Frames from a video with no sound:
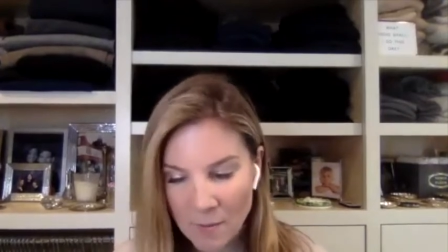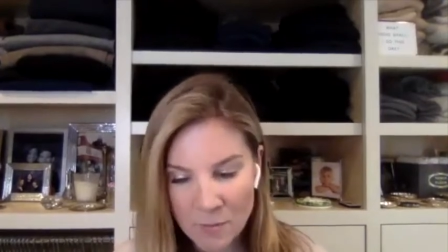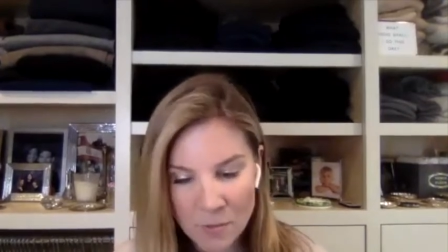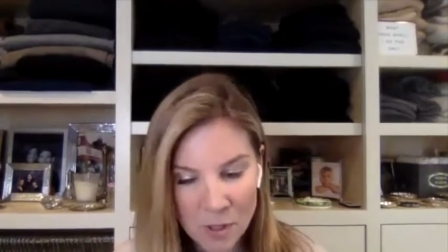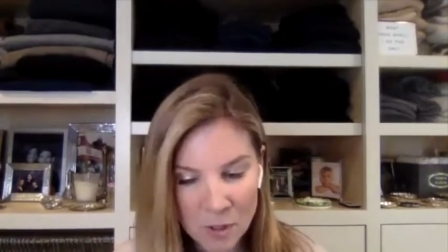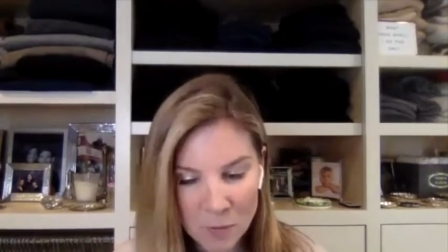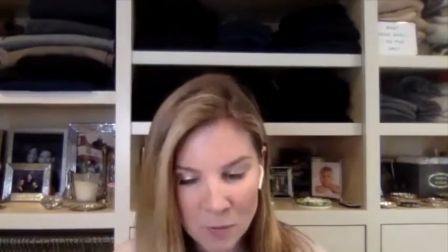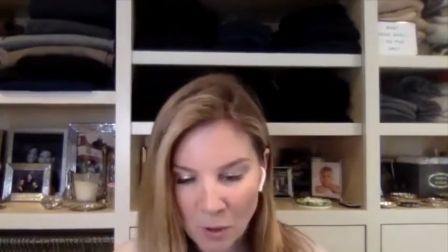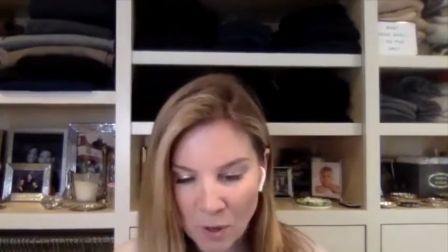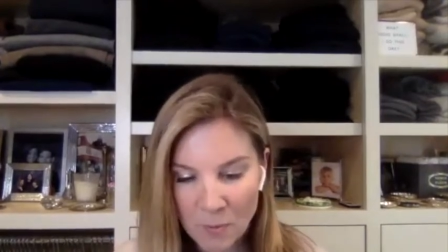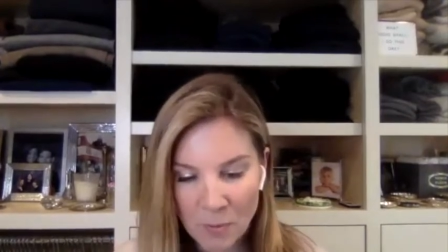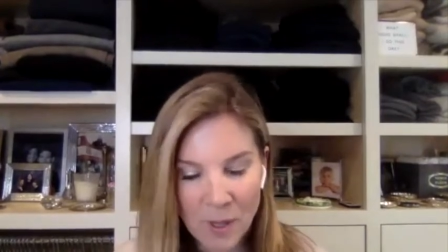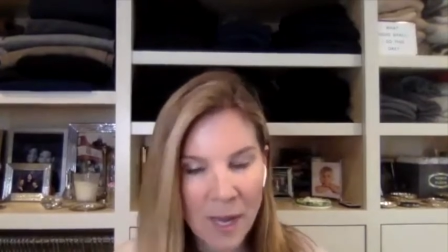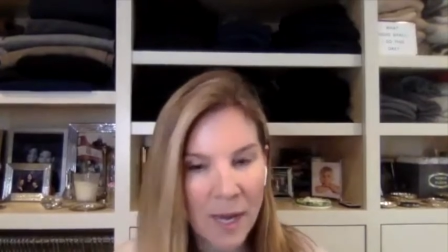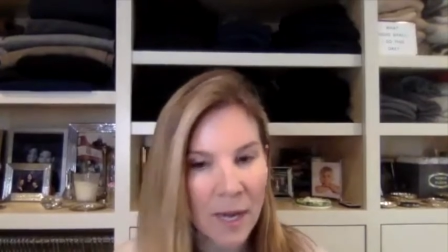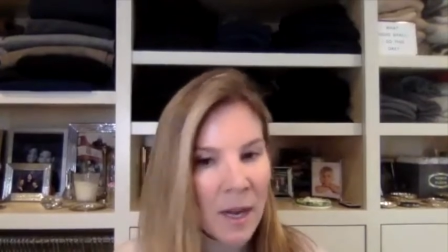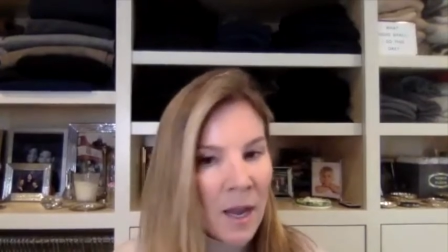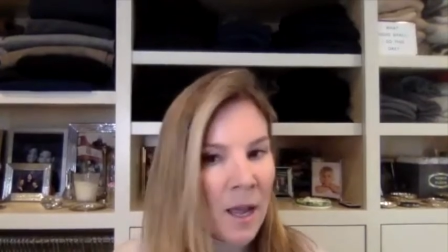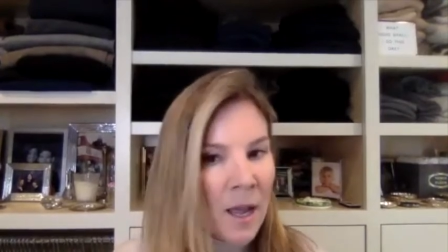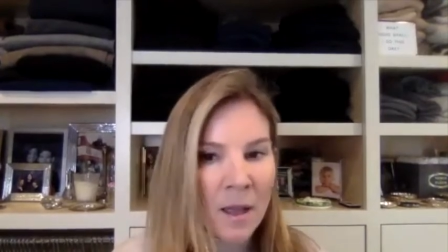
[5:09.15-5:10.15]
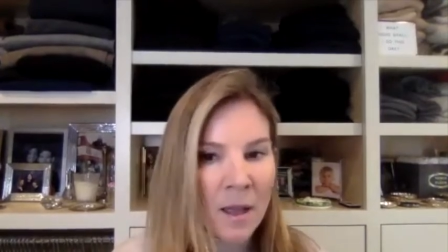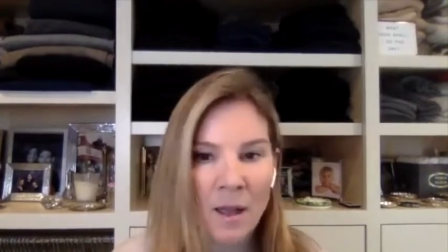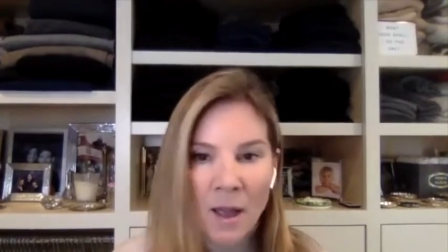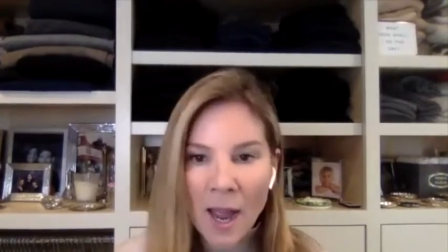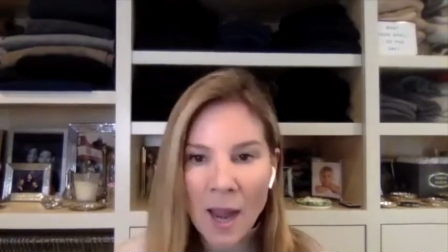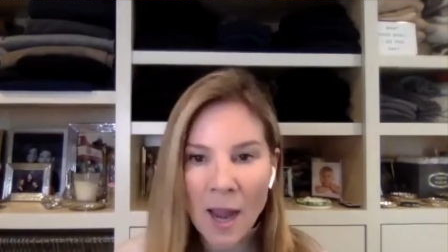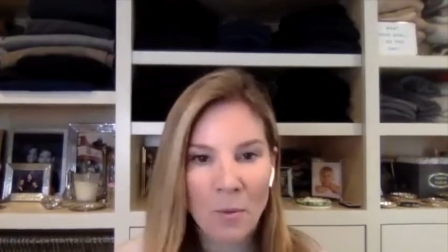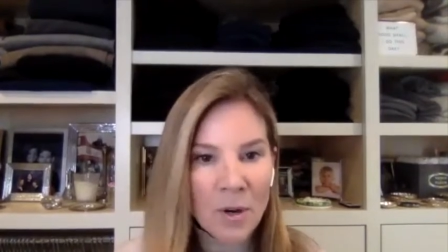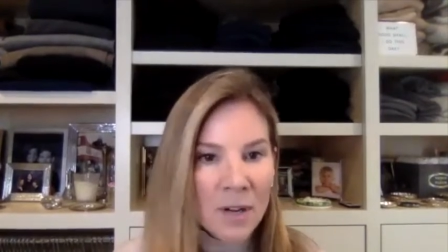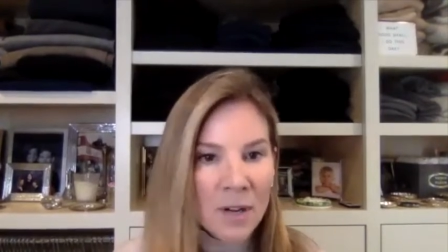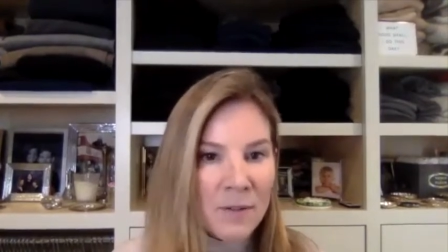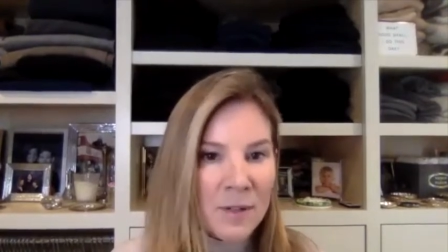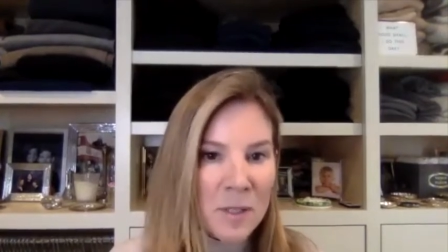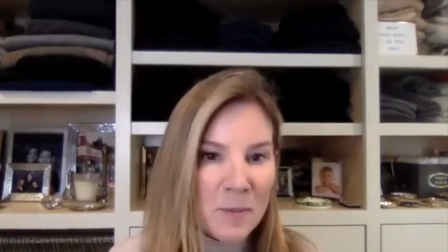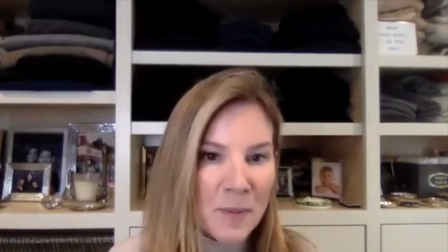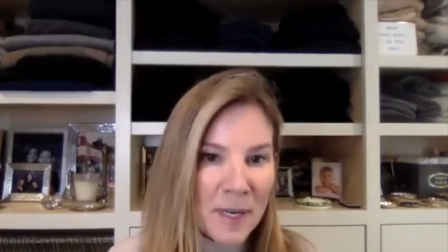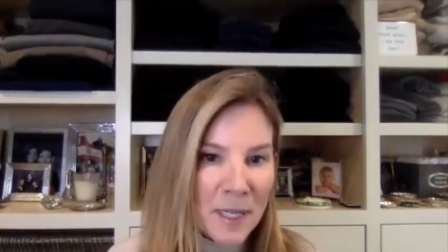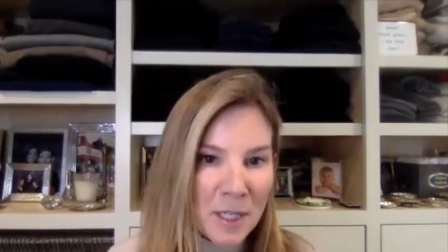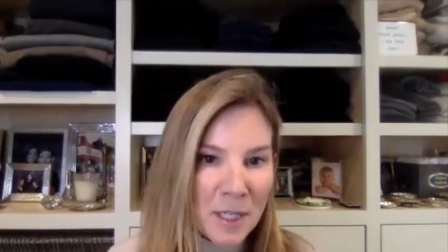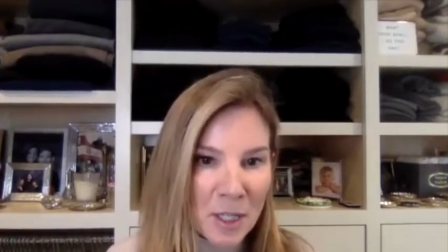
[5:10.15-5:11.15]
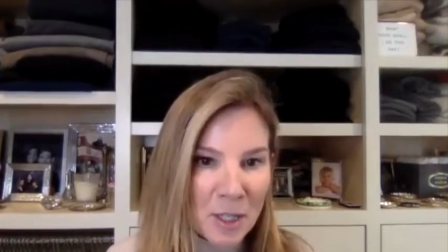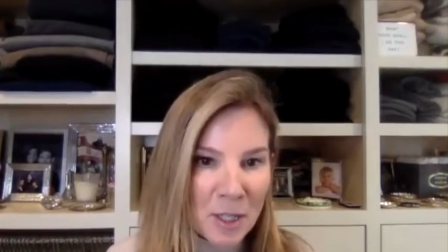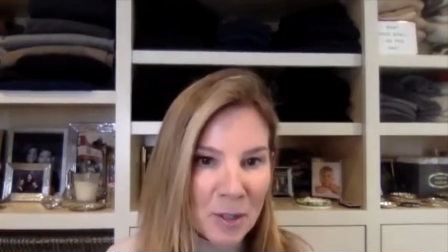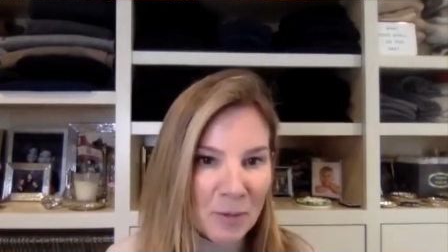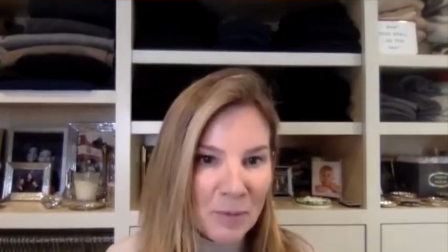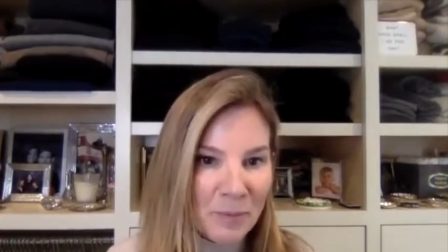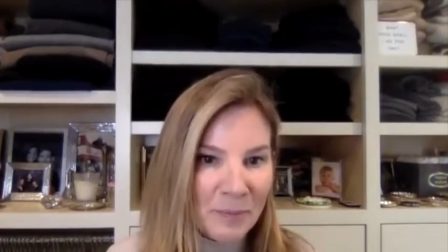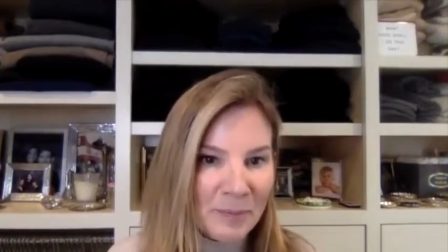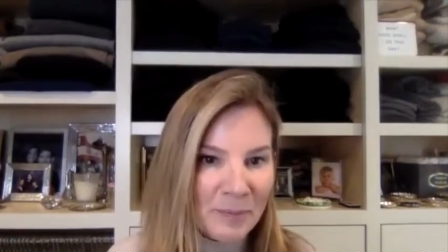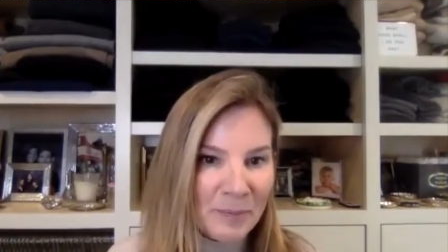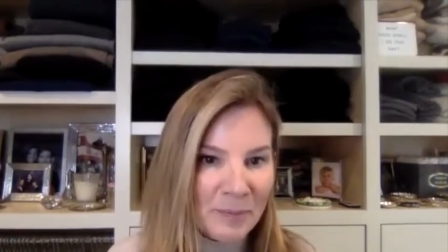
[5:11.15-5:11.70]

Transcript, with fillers: just point blank, I won't even speak to you.